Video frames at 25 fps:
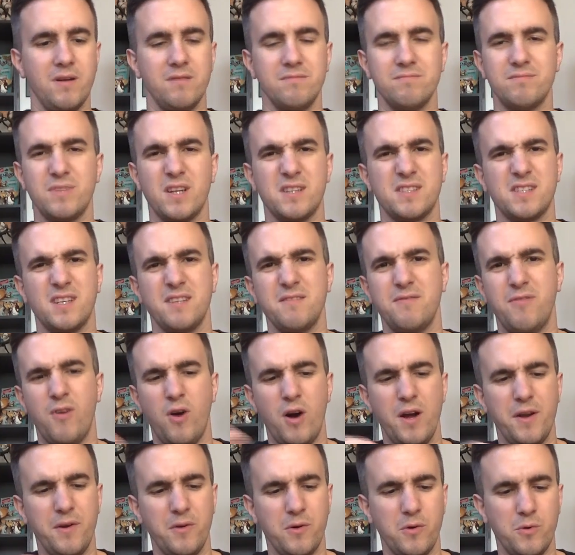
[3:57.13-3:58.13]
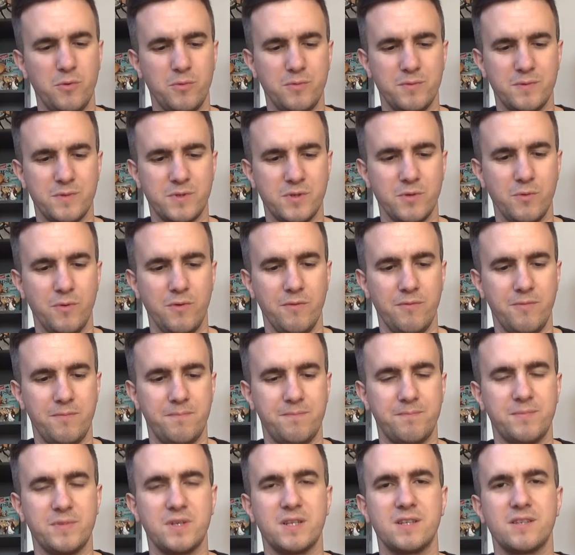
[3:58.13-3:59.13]
Let's say vinyl, sort of
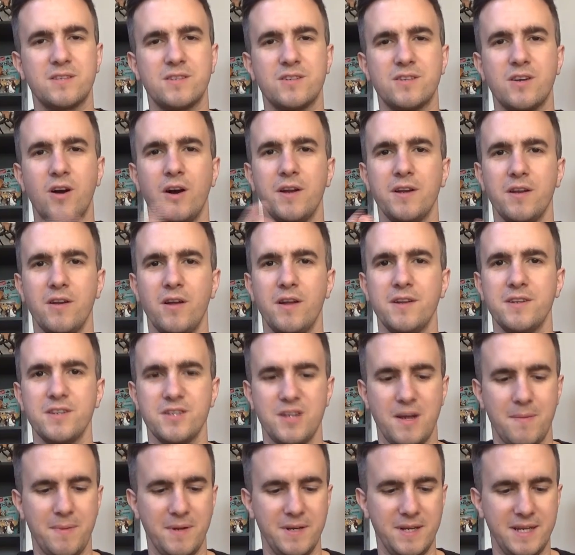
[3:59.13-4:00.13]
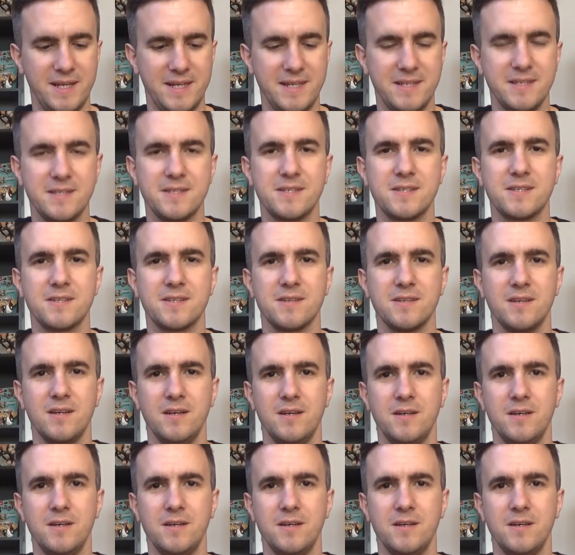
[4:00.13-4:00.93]
kind of like the Japanese